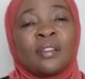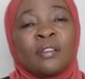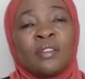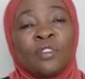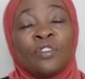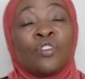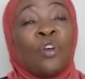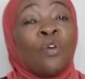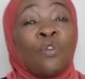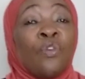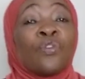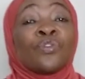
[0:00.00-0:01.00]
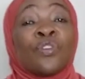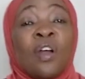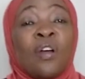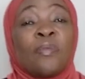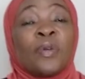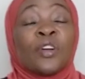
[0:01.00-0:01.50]
you know who to
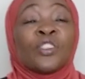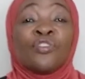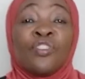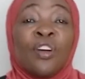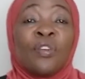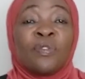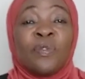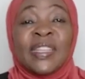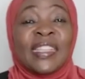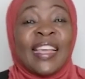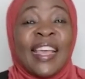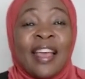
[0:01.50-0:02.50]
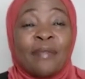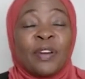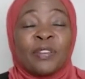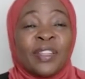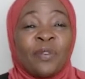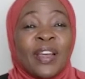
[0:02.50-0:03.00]
call because you know what they care
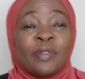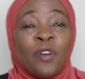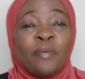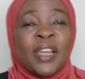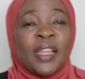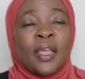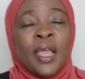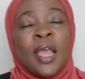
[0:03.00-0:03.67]
about. They want more money.